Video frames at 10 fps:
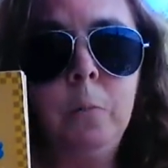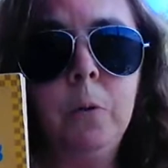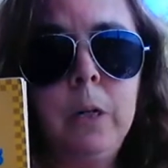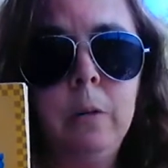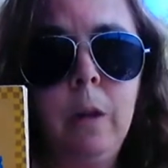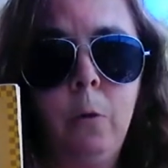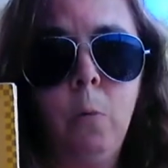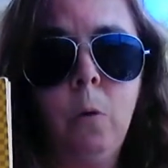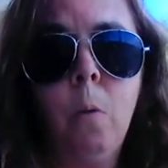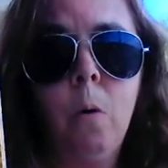pretend like
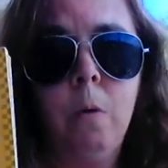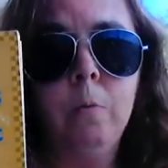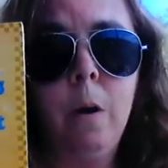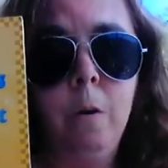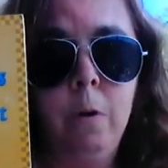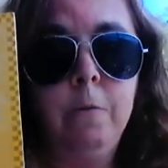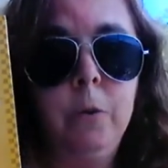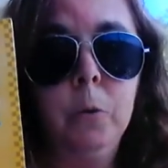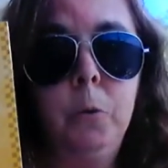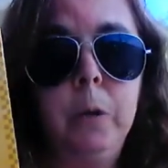we're going on a, on a
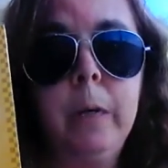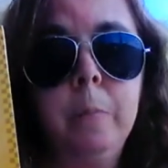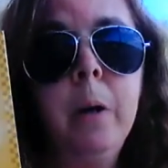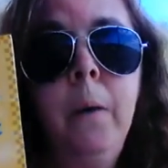field trip